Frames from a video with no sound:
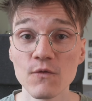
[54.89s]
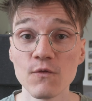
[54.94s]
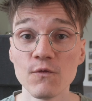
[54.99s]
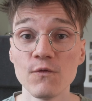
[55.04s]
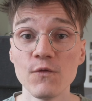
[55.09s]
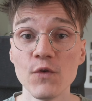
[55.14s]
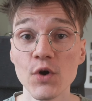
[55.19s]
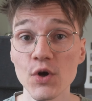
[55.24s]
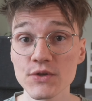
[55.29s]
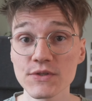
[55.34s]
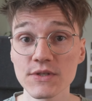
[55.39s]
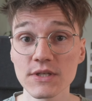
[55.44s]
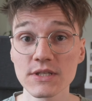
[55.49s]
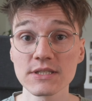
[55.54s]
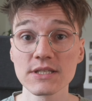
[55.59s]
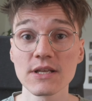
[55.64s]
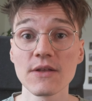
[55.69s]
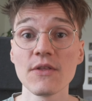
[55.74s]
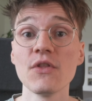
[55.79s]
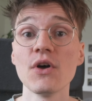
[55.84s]

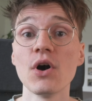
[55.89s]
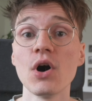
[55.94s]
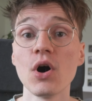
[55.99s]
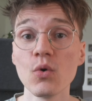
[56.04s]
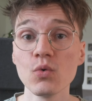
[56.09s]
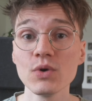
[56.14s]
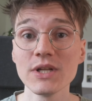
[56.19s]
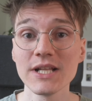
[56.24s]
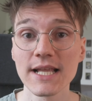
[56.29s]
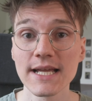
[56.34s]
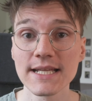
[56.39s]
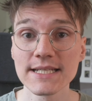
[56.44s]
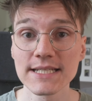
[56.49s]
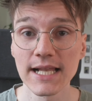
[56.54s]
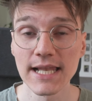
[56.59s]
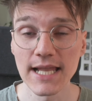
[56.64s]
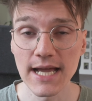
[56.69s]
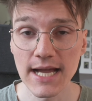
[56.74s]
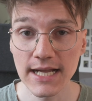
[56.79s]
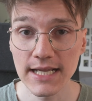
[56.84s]
versus the Hollyland
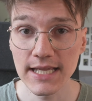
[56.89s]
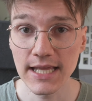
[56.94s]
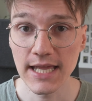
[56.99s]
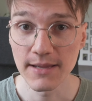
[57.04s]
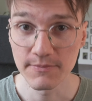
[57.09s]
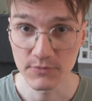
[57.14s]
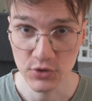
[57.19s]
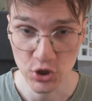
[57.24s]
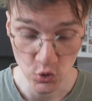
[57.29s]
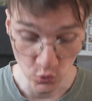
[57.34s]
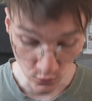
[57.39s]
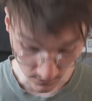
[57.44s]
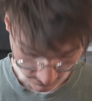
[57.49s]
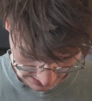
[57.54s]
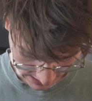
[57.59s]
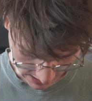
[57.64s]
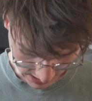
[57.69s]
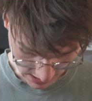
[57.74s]
Lark M2.